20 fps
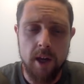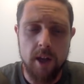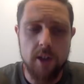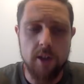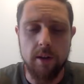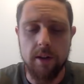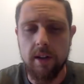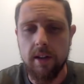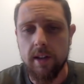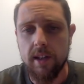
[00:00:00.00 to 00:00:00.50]

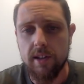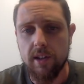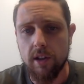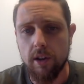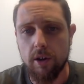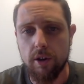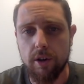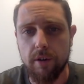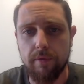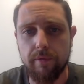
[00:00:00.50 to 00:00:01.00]
So I think there's a
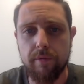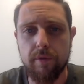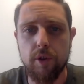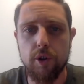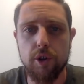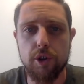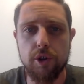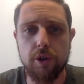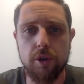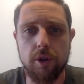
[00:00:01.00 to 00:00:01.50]
lot of
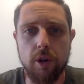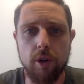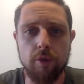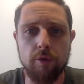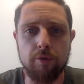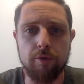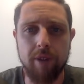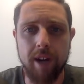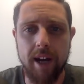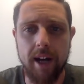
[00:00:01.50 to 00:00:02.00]
confusion
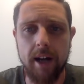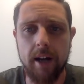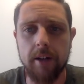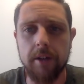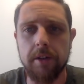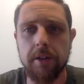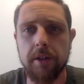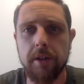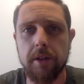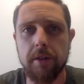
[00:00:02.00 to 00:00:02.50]

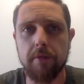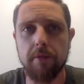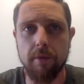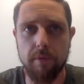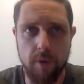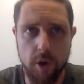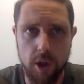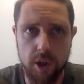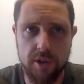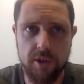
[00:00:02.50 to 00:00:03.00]
around
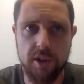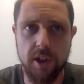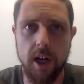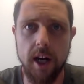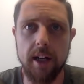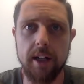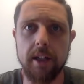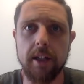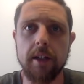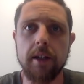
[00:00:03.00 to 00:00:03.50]
reverse
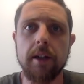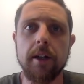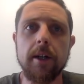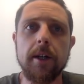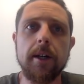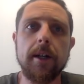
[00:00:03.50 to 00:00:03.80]
dieting